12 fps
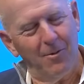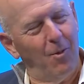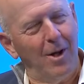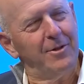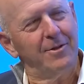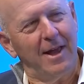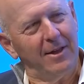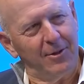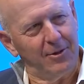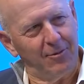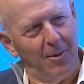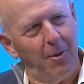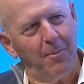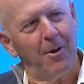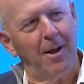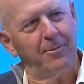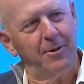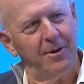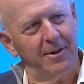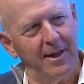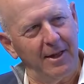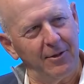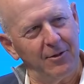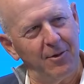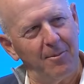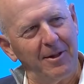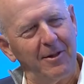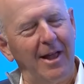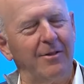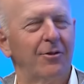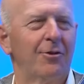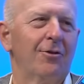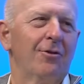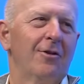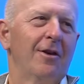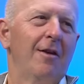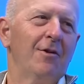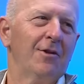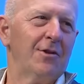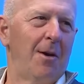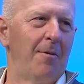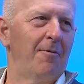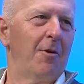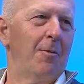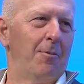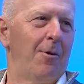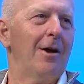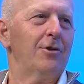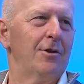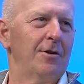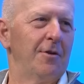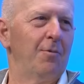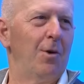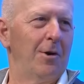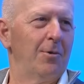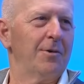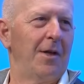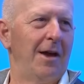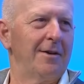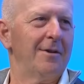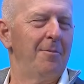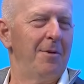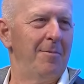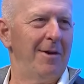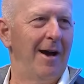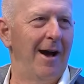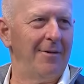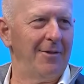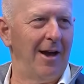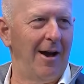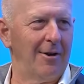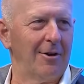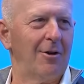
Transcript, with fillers: why did you take this trip? What prompted you to take this trip? And, and give us some of your impressions of what it was like to be behind the Iron